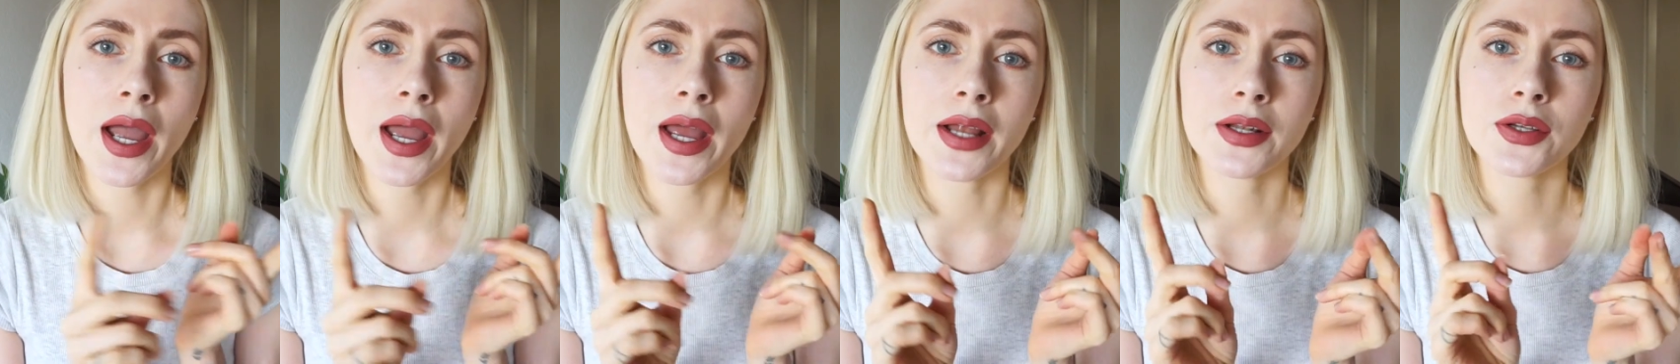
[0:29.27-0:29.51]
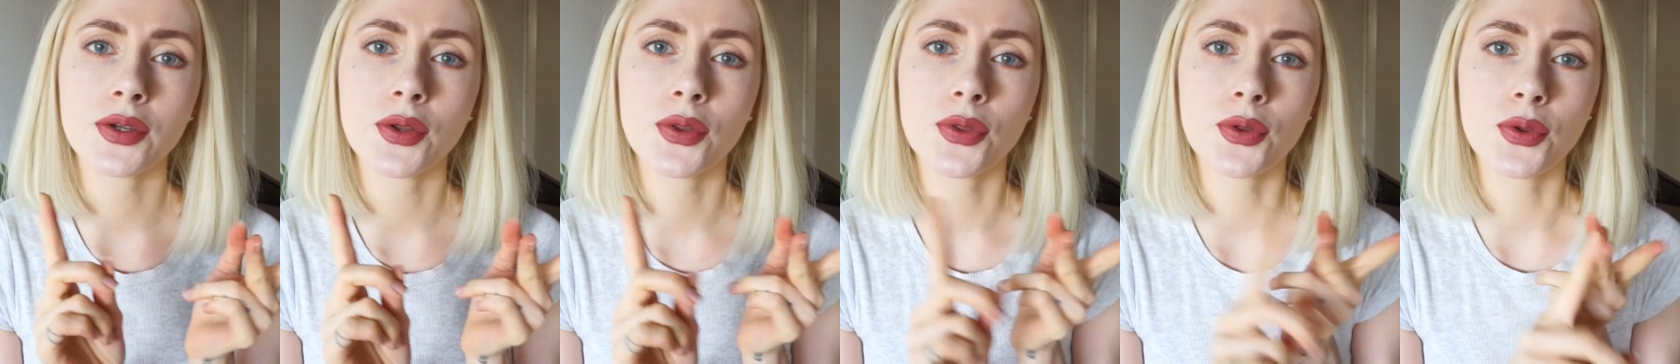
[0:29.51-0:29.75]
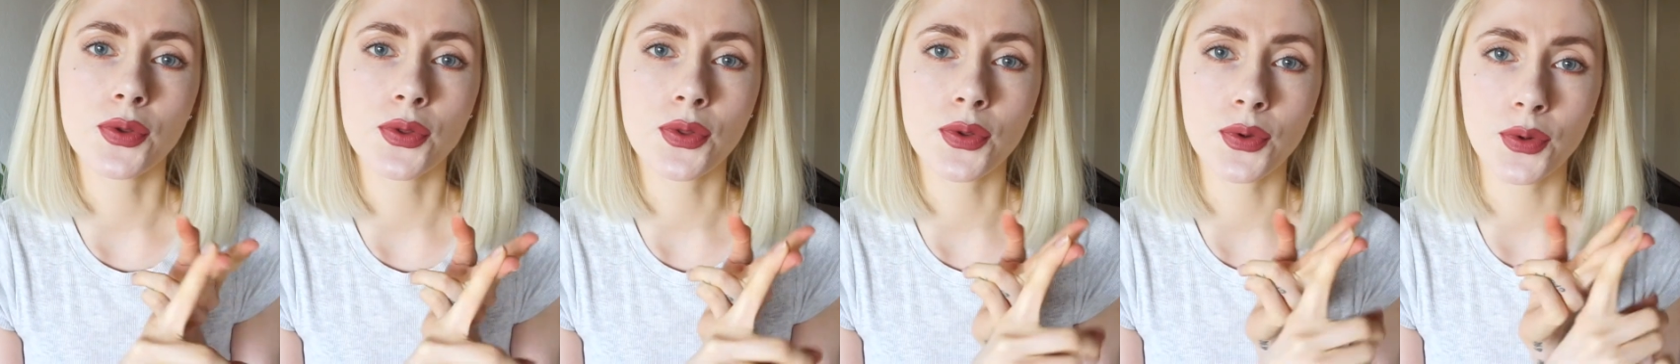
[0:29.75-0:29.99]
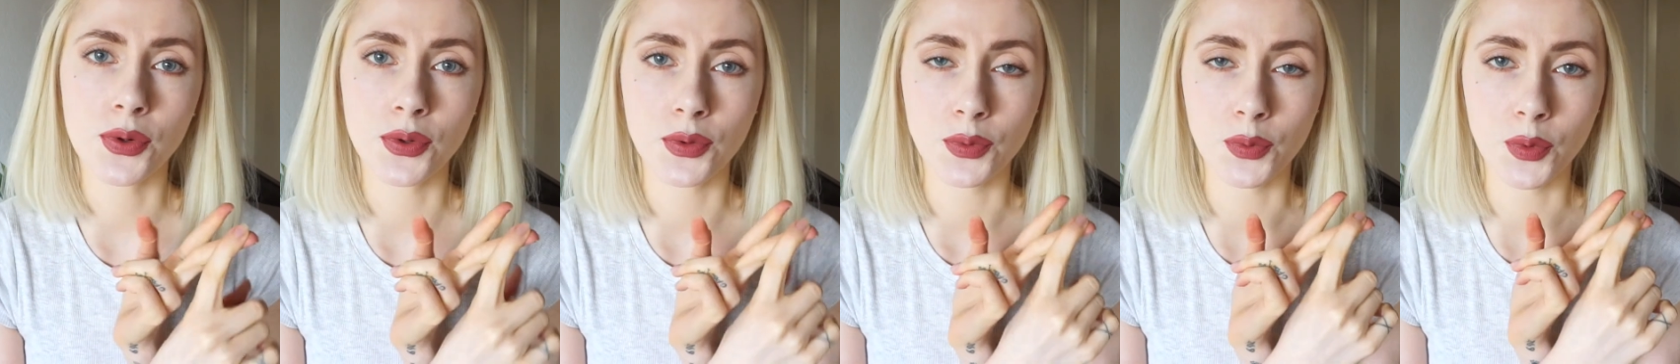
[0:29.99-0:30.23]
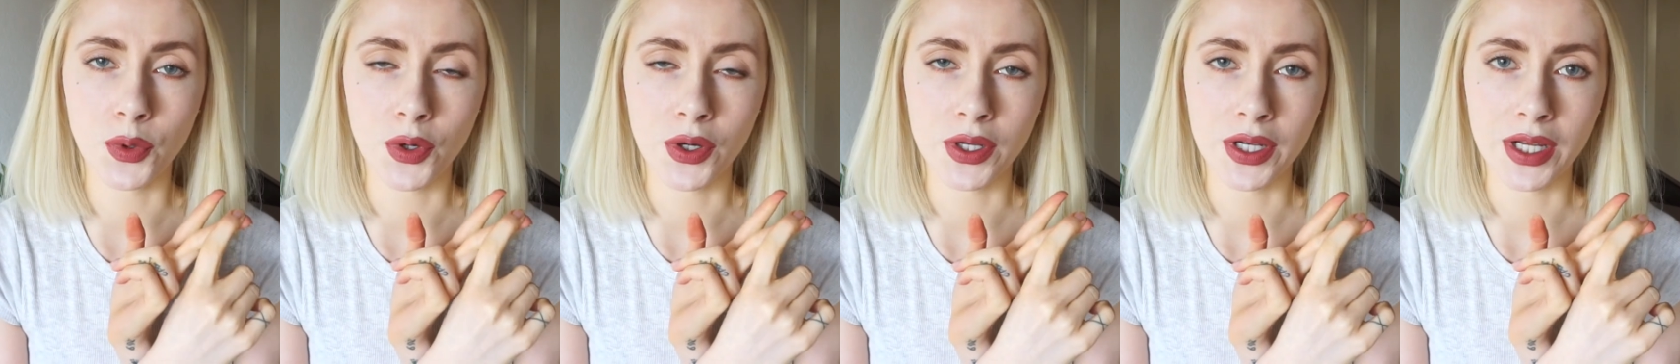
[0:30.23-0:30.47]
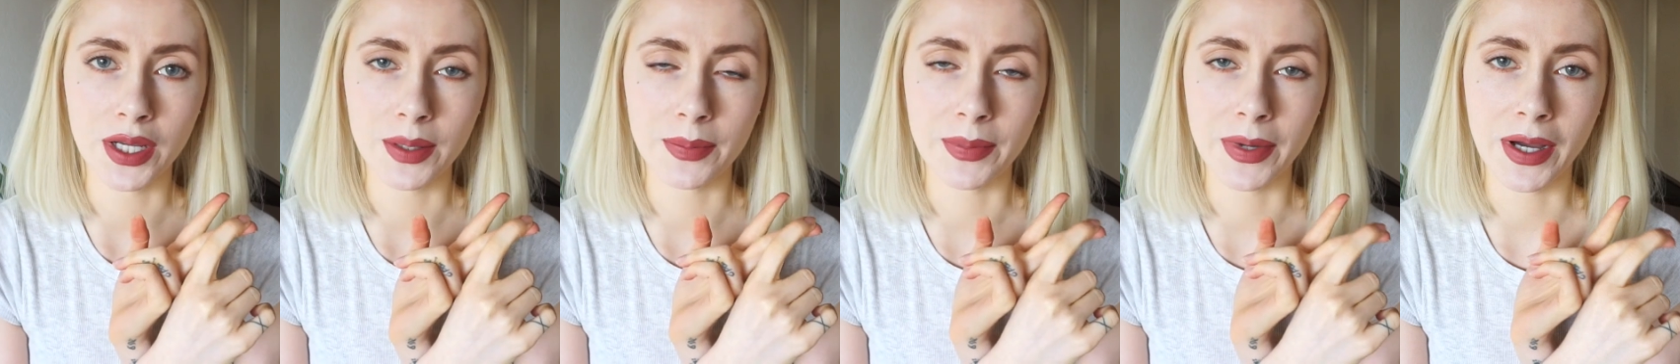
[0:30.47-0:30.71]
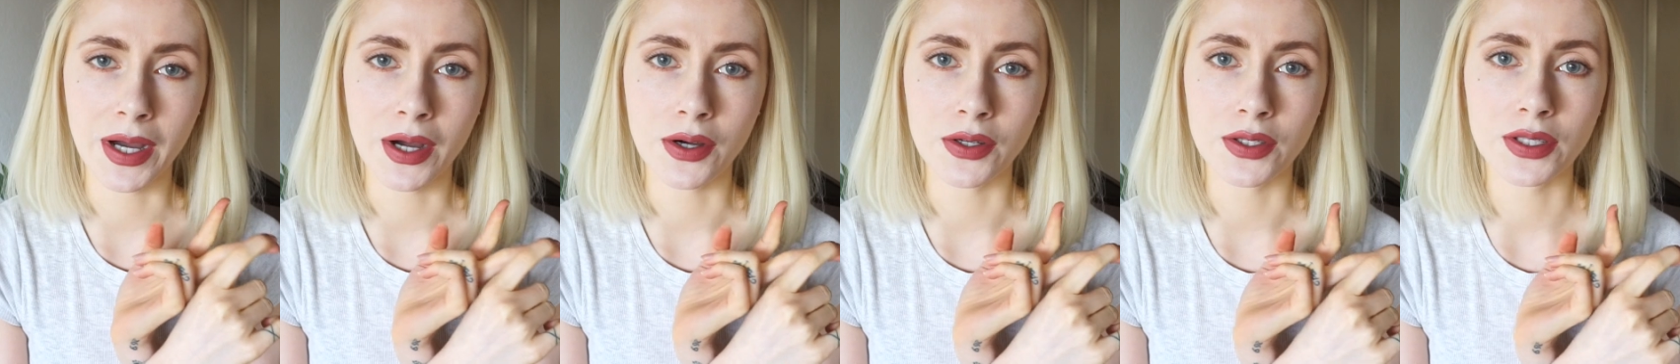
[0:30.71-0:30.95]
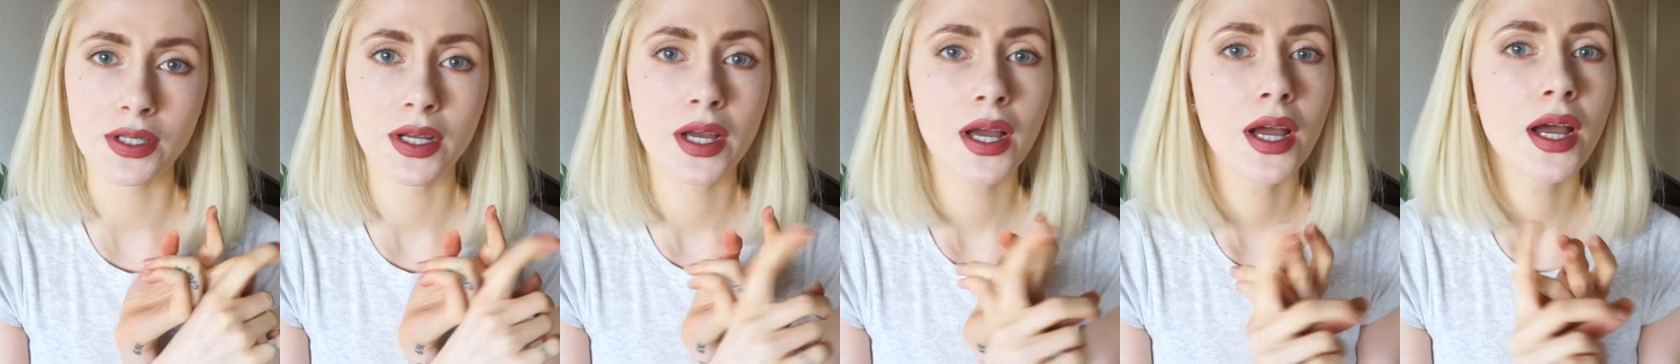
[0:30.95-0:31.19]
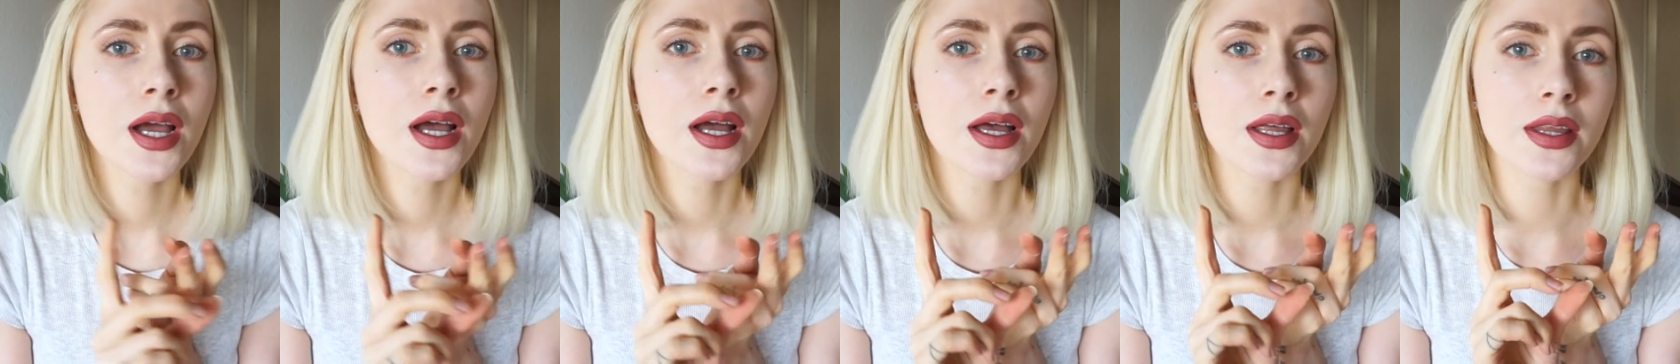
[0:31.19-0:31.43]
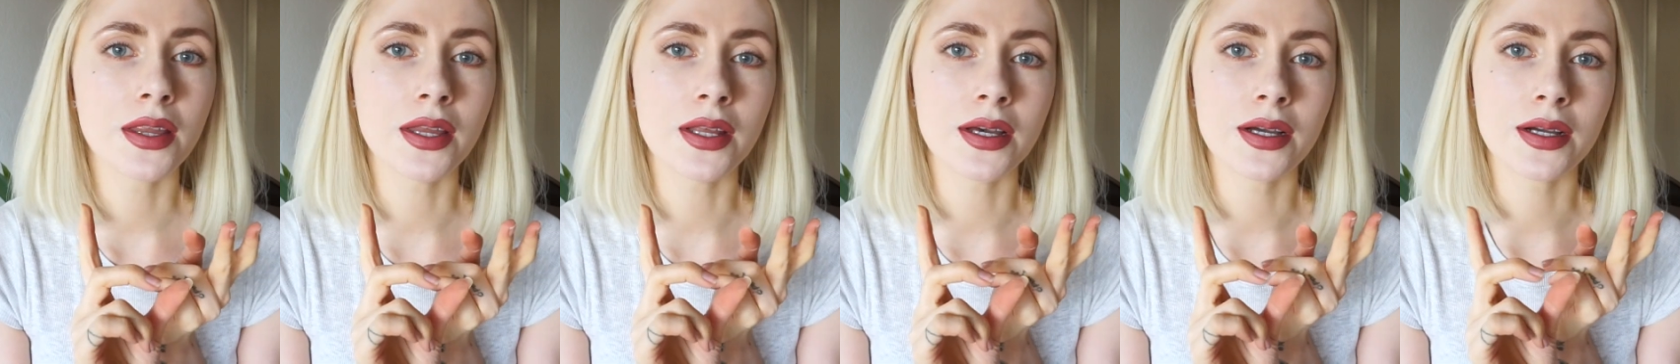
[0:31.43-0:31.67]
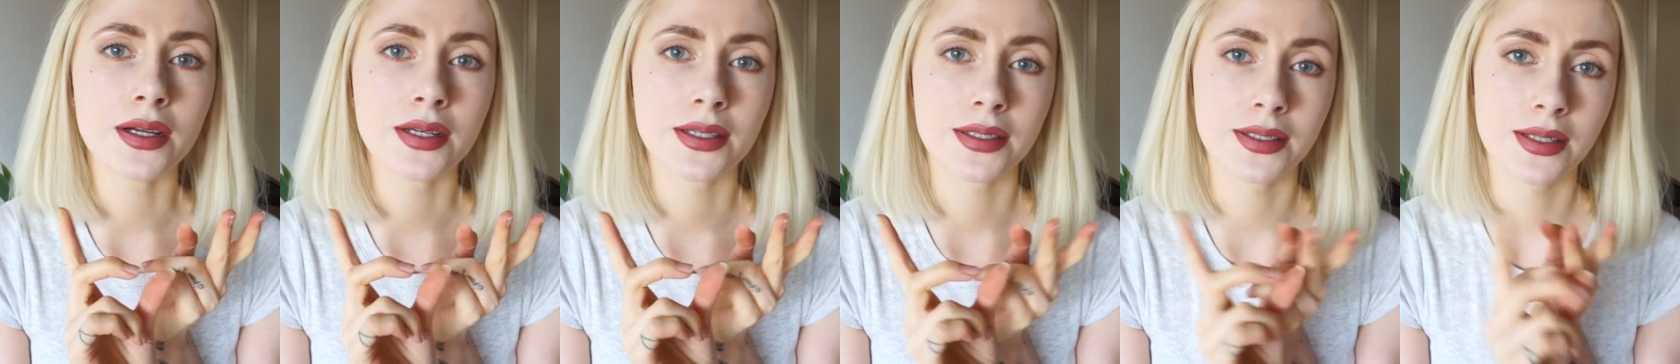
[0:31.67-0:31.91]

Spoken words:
and the third one about the